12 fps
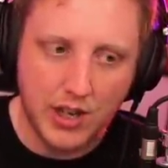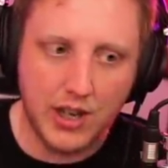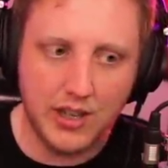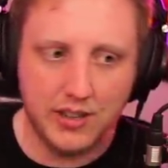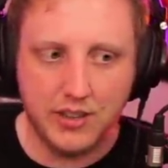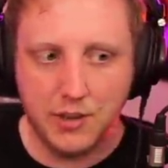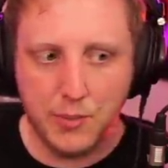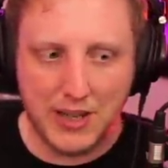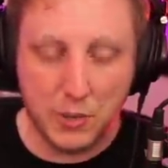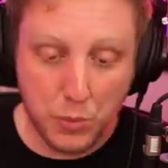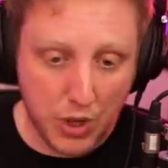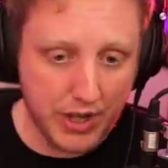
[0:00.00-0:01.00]
And the way
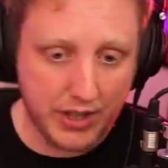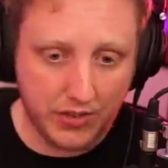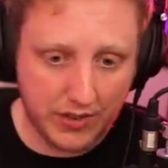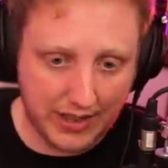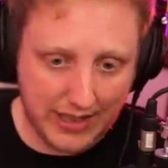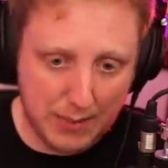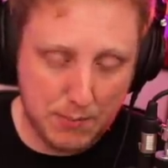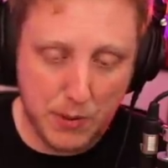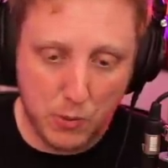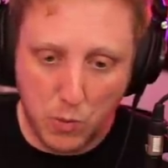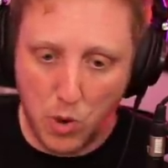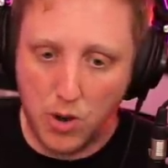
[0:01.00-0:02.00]
they work is they keep
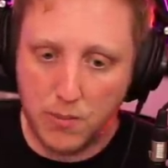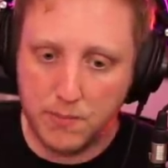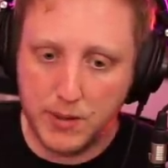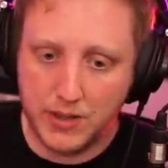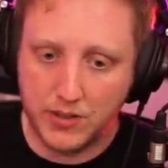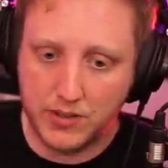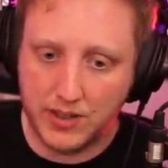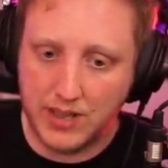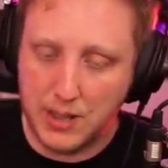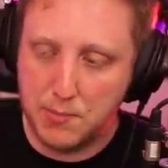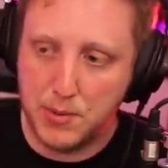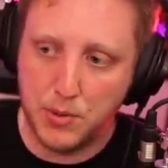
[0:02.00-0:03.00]
you warm because they
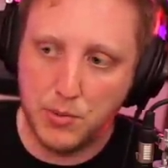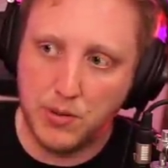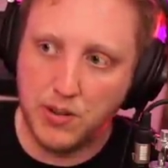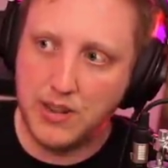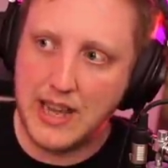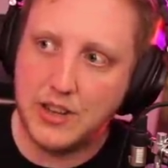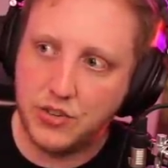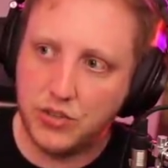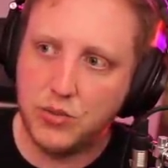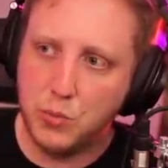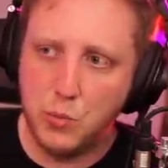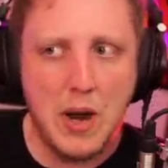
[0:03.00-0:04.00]
keep you
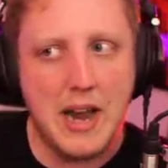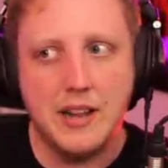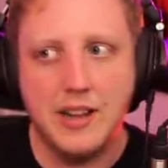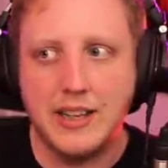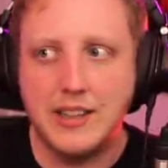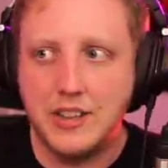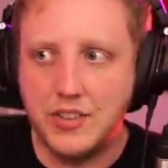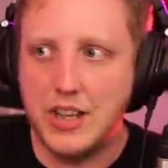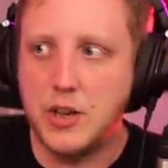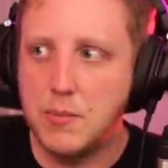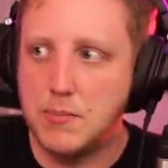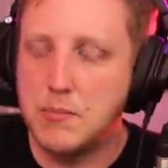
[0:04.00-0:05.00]
less wet. Like they
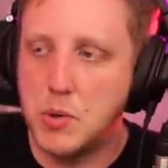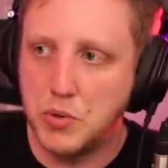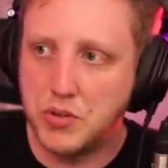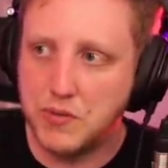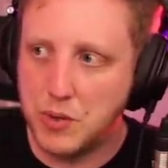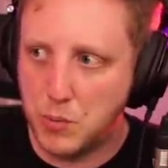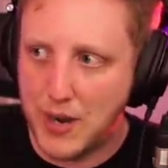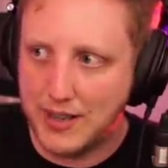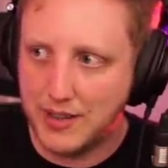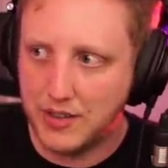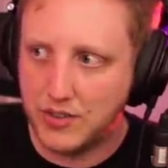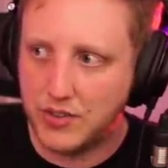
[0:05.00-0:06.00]
take up most of the
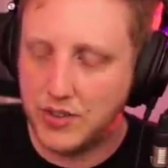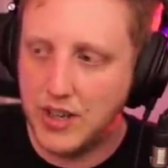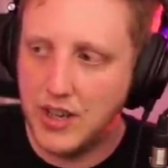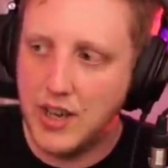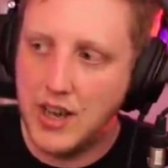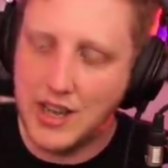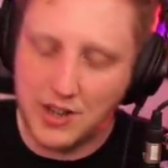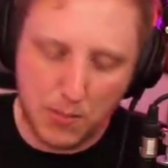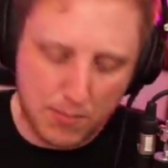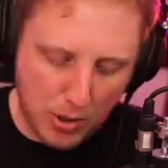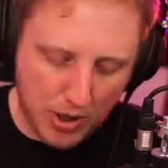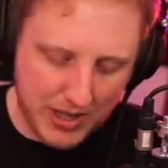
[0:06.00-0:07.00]
wetness, and your
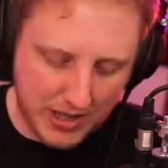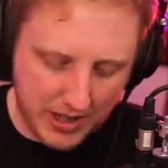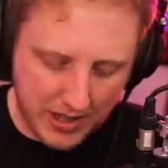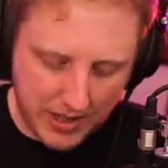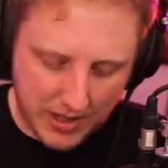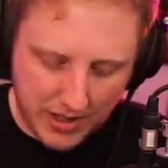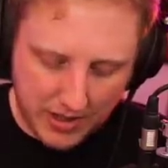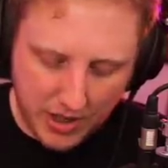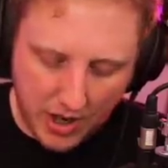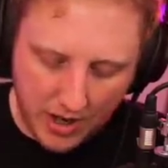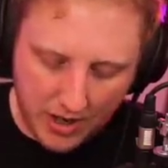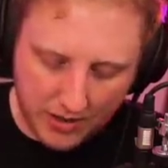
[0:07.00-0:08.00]
body
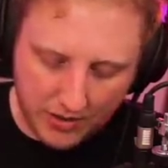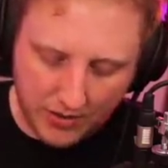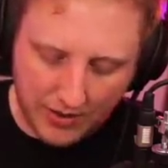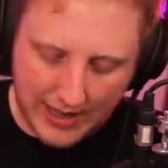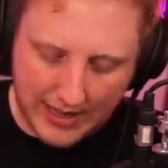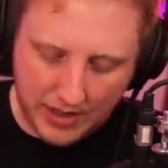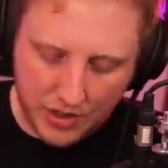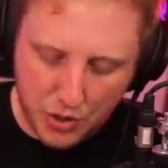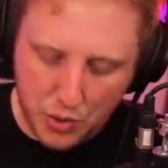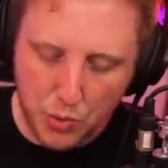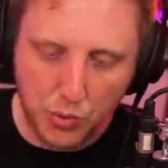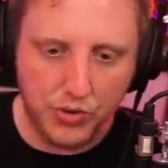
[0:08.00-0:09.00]
can't like
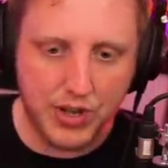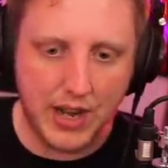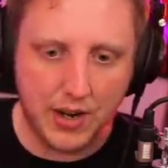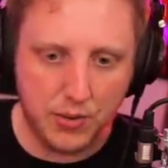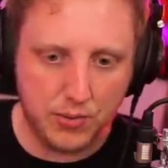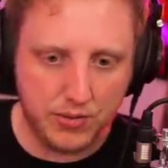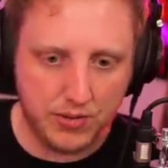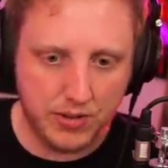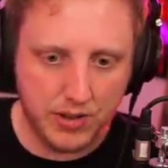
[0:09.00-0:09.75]
cool down.